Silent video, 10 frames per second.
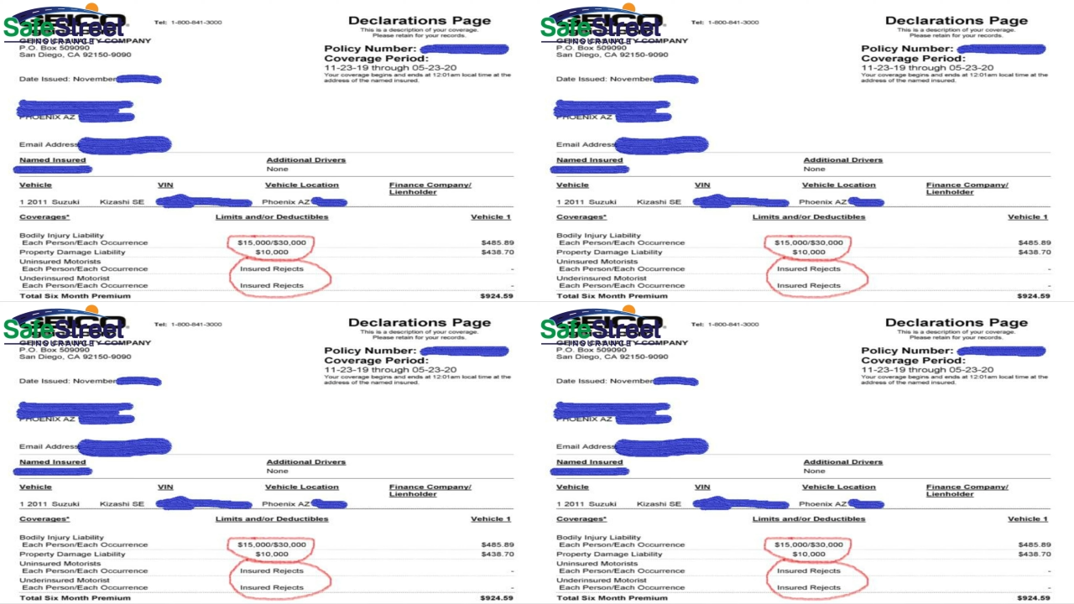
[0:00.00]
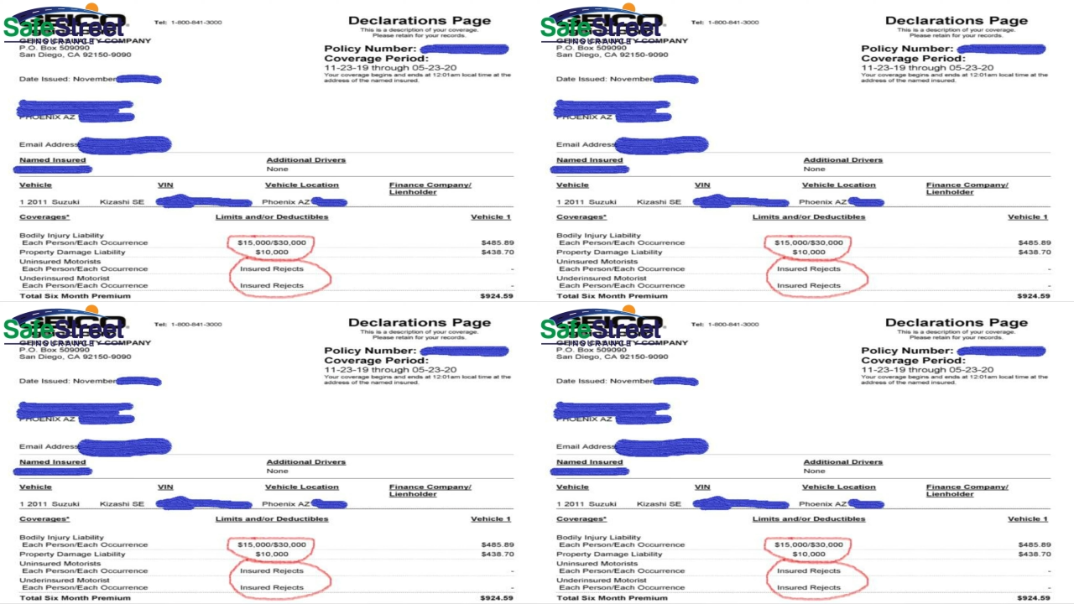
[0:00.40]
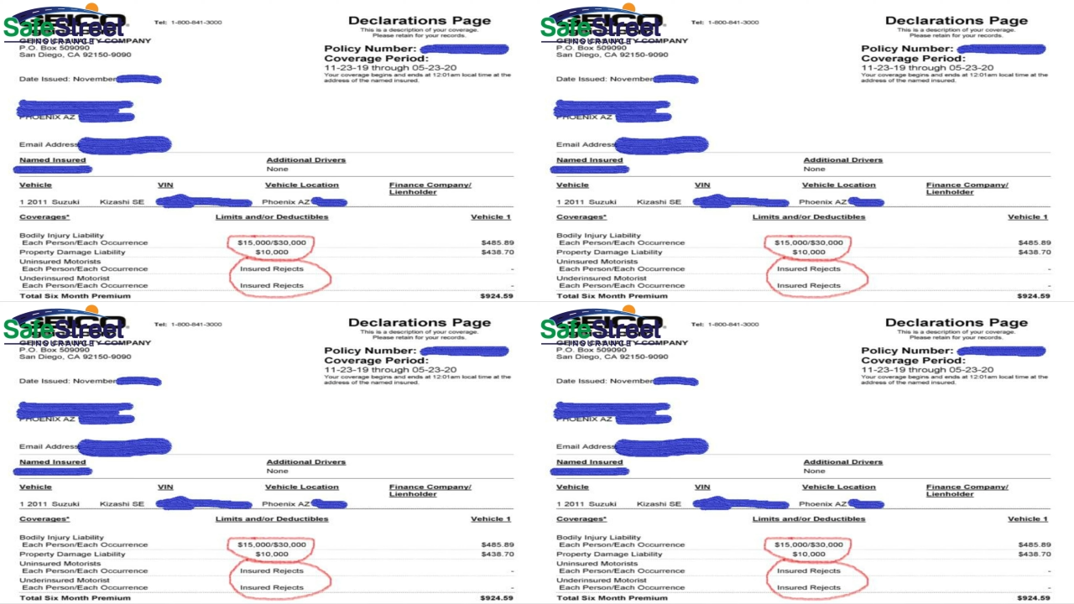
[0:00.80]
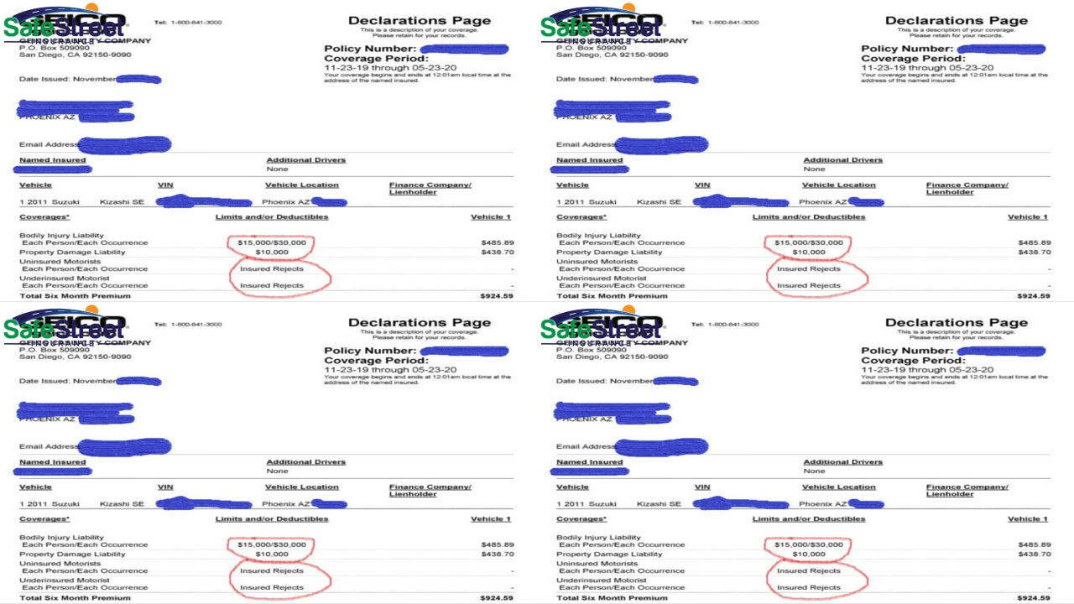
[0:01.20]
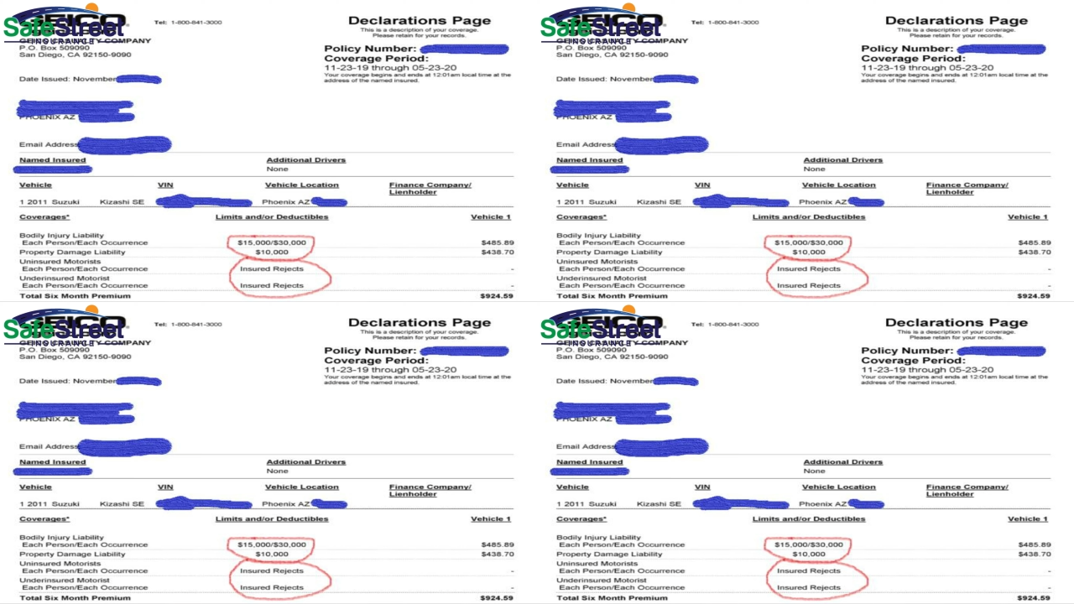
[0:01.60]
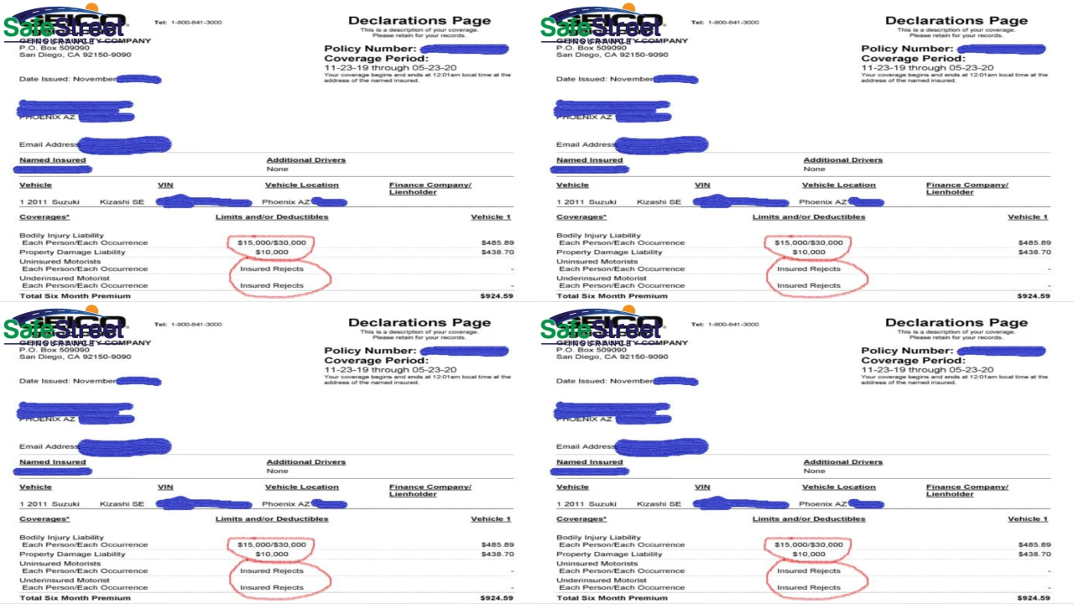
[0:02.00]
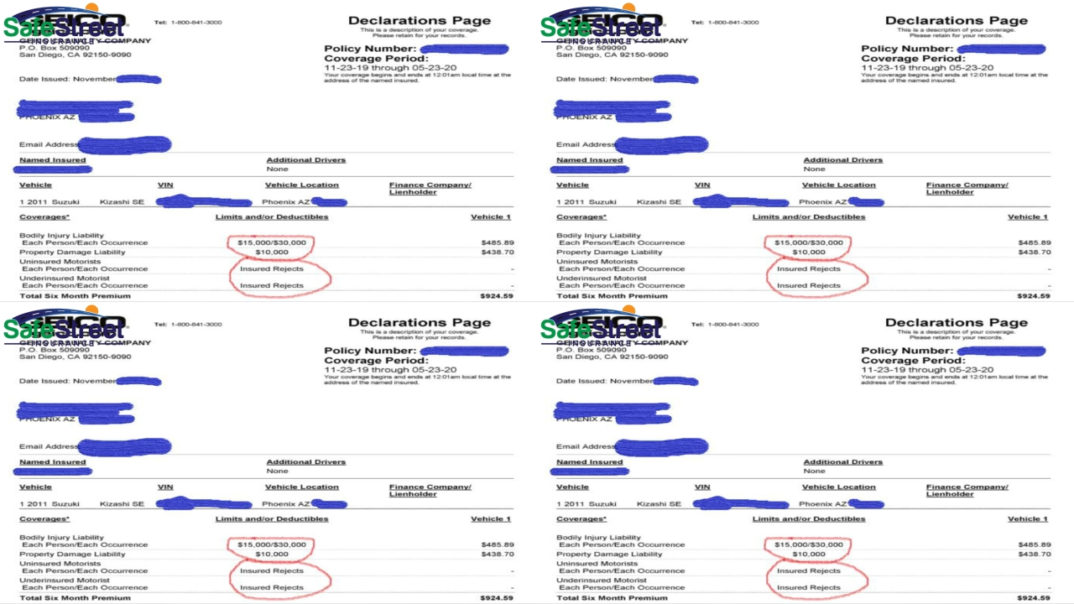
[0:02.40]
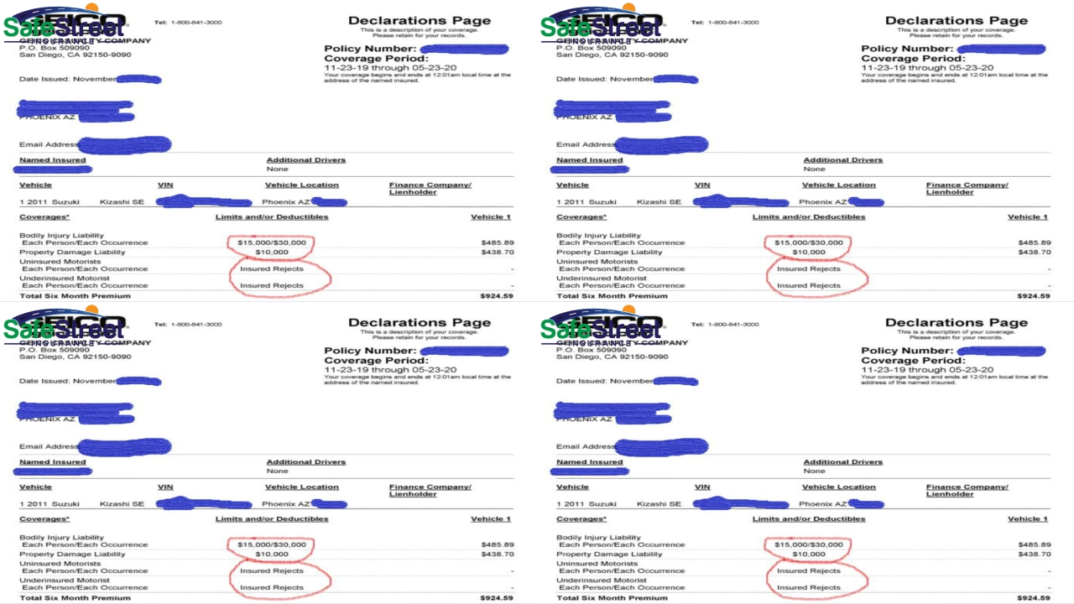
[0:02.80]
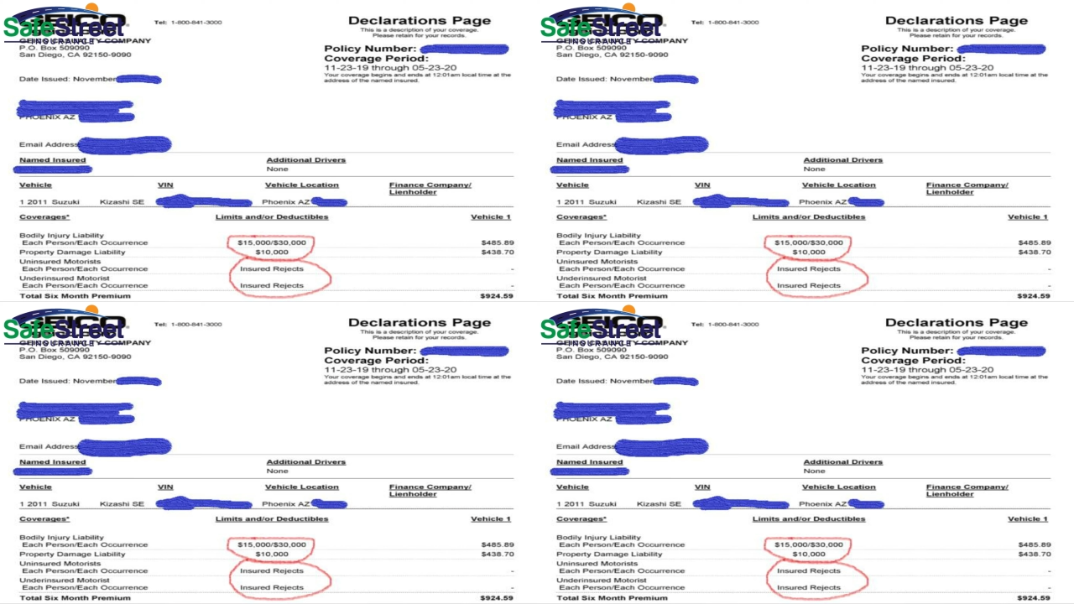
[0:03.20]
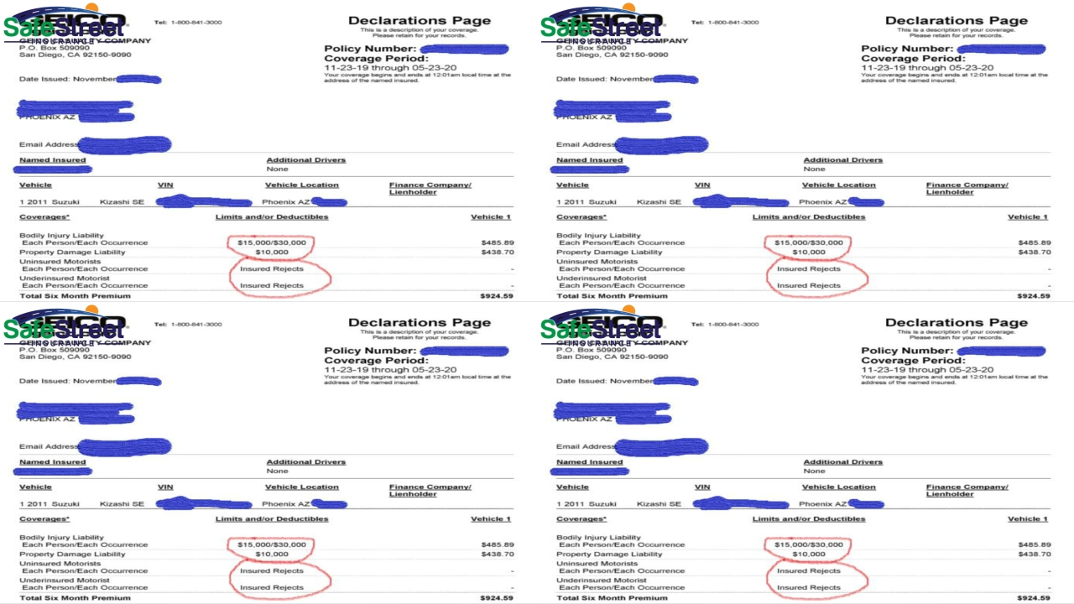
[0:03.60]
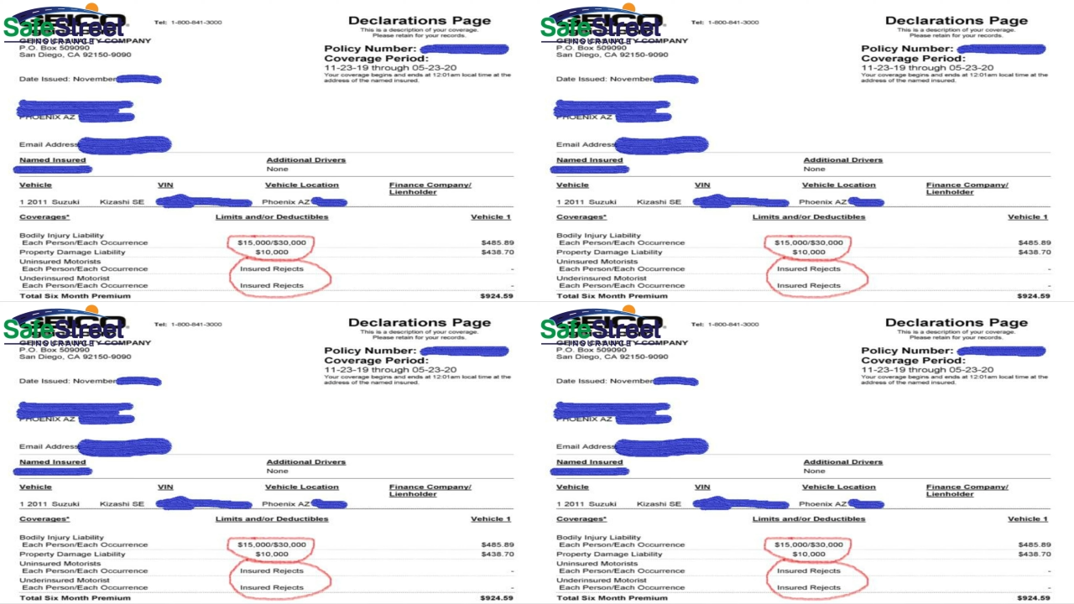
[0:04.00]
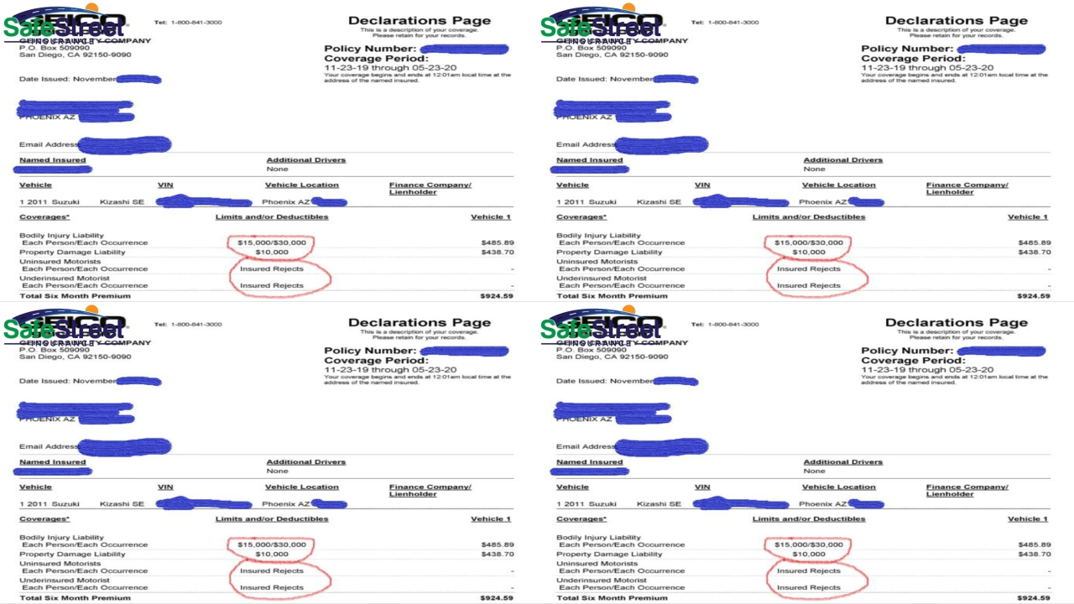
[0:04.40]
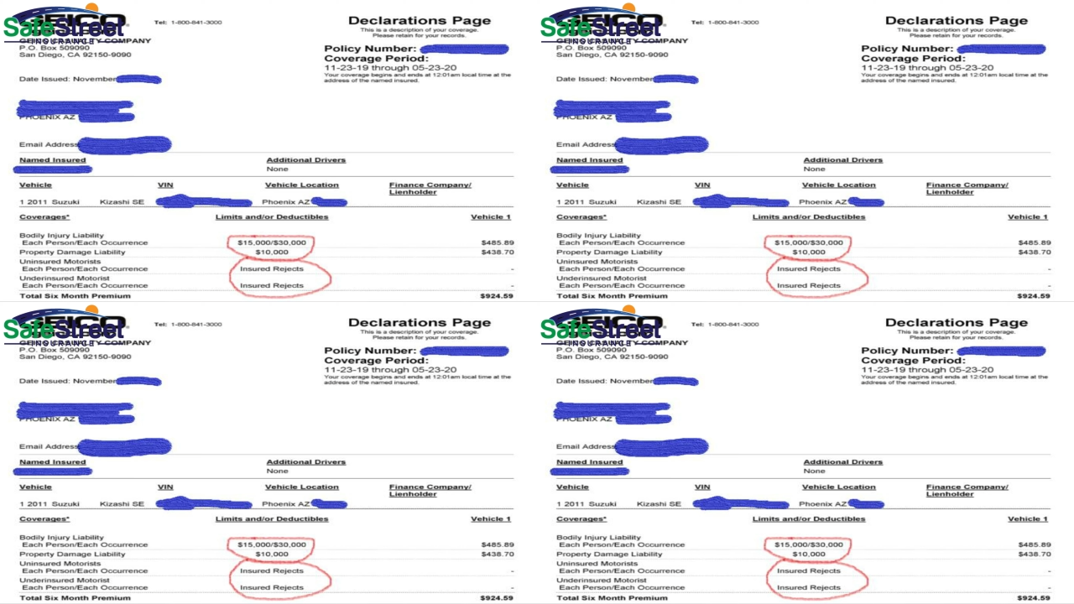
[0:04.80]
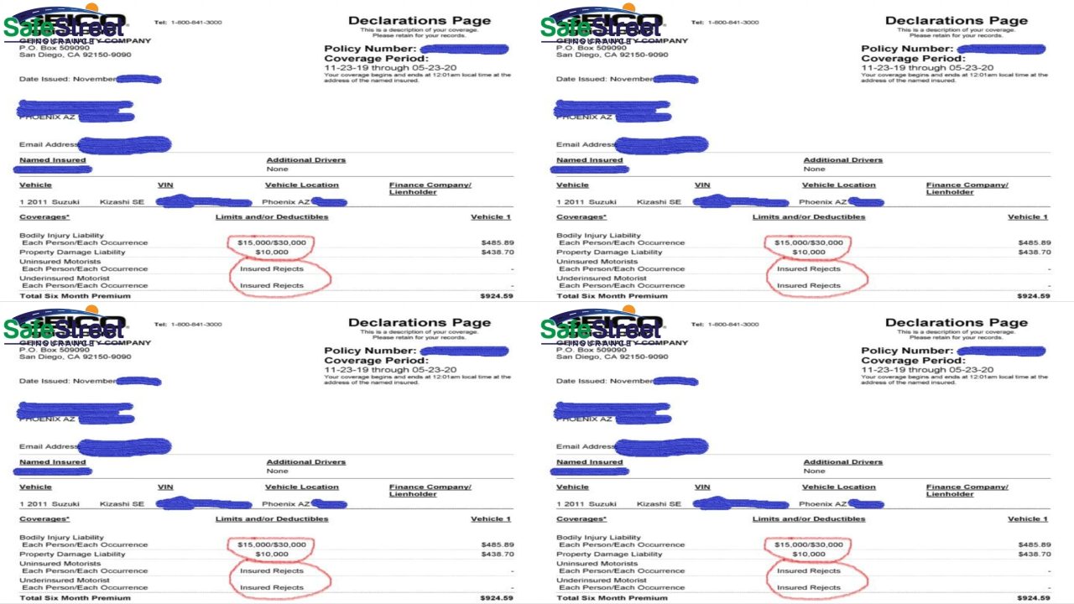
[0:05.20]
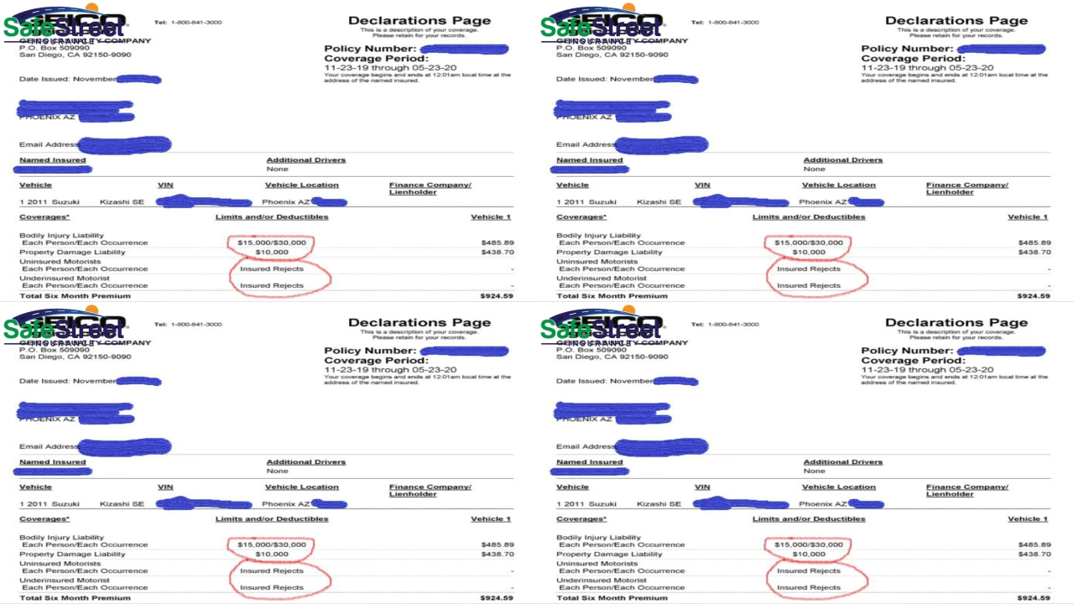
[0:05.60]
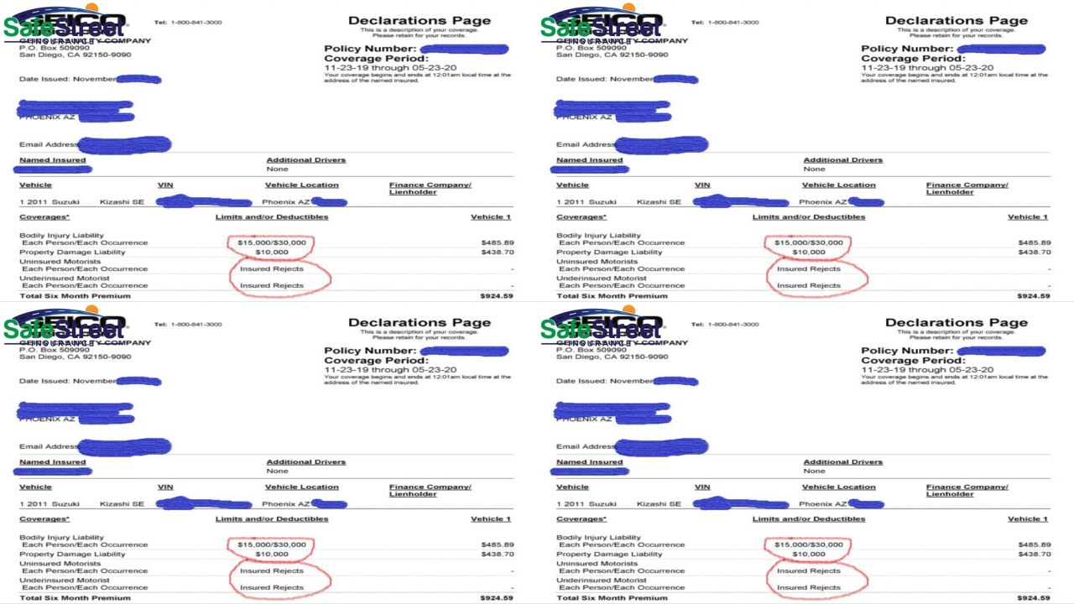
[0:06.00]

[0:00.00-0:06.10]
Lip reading: No face is visible, so there are no lips to read.